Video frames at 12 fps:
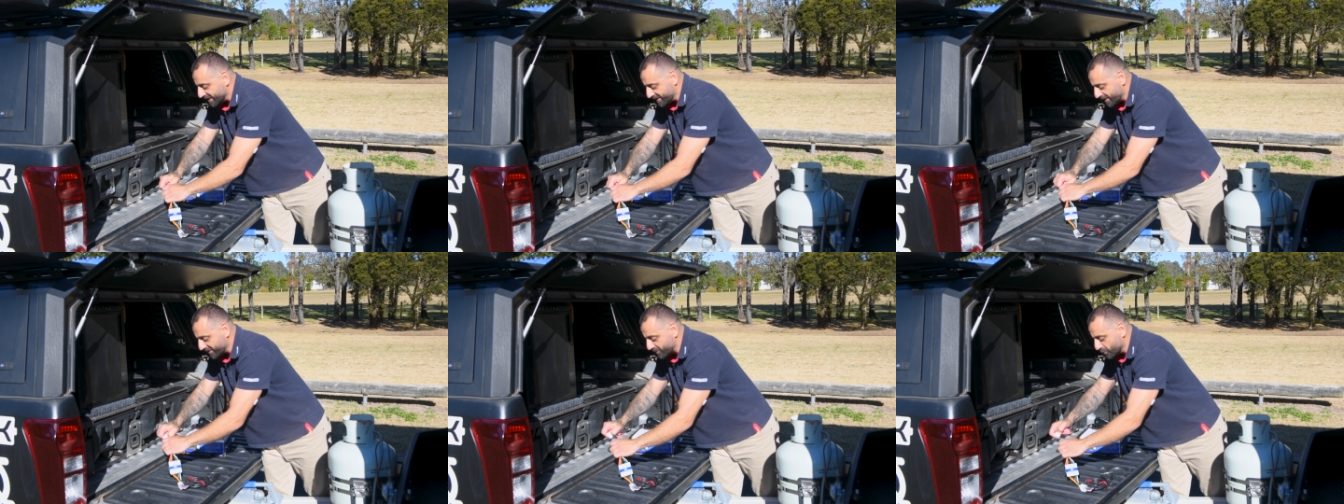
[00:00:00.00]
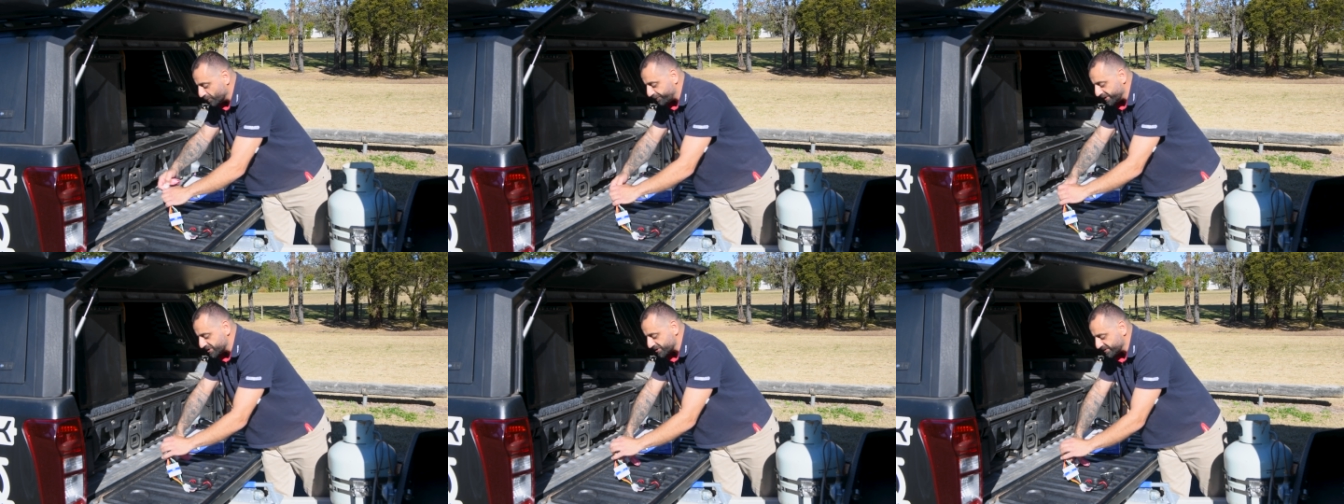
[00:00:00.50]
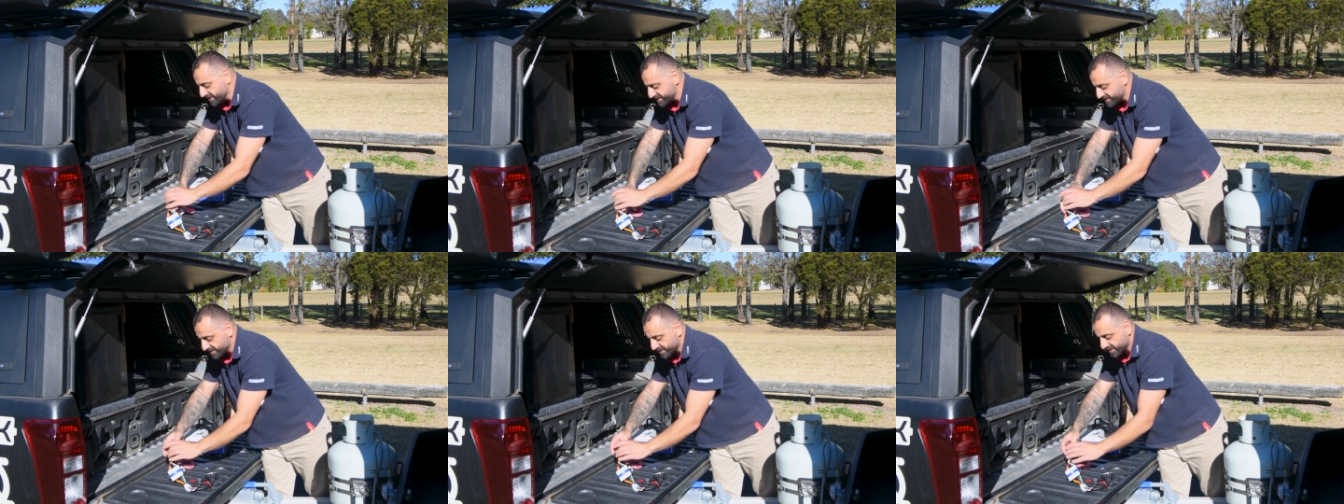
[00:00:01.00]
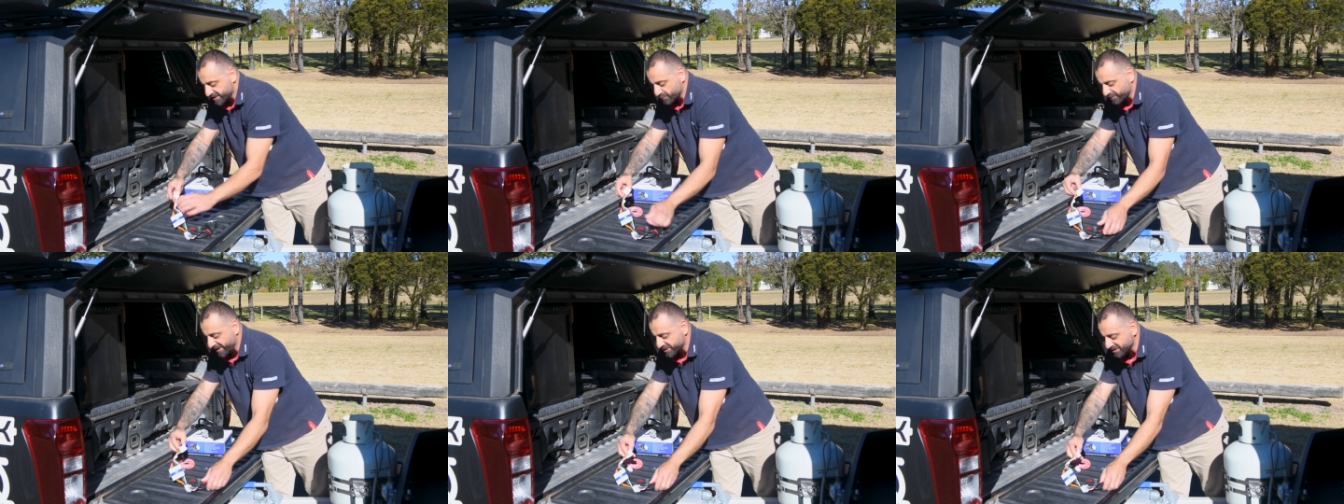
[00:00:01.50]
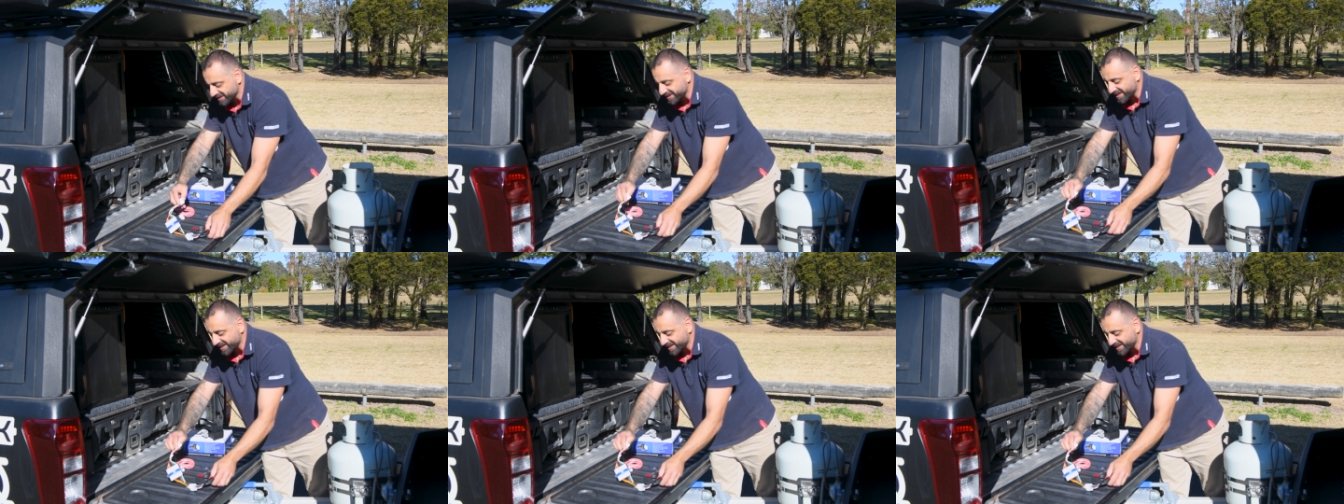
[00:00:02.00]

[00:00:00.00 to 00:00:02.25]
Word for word: Another cool feature is, is we've actually